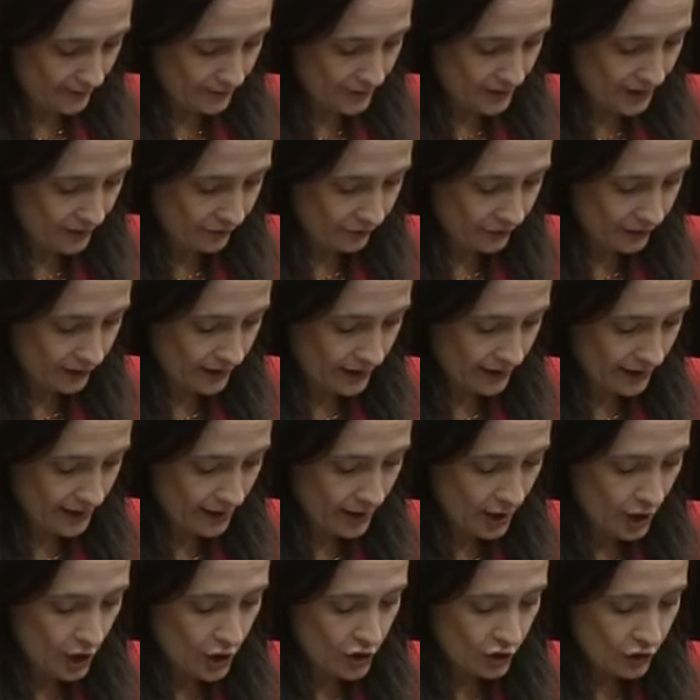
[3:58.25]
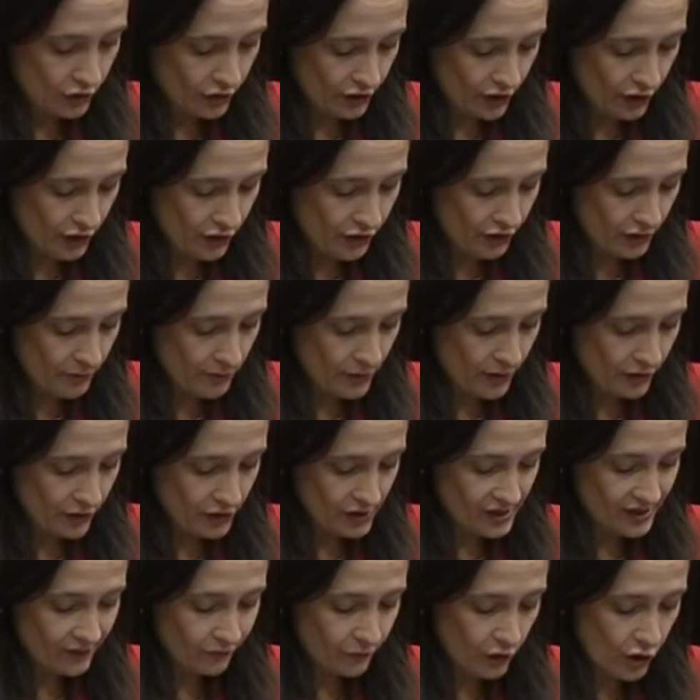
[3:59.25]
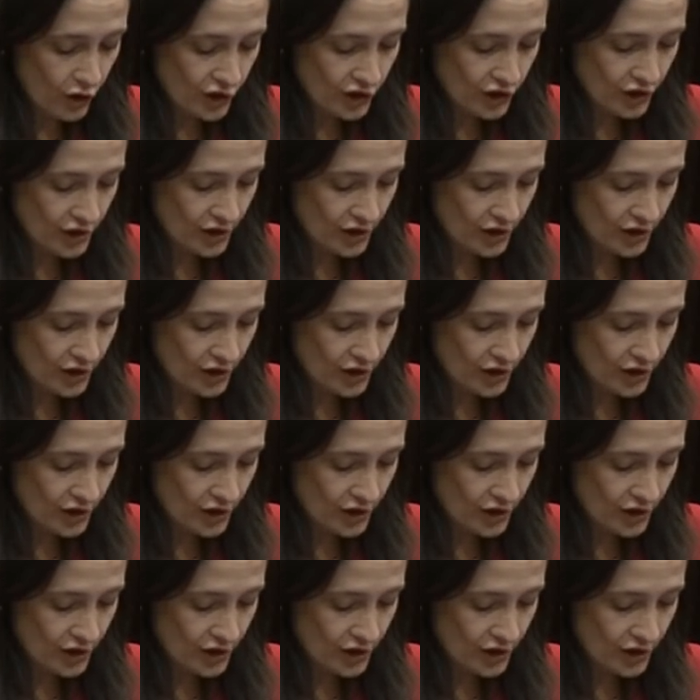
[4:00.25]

differently to the other mothers fortunate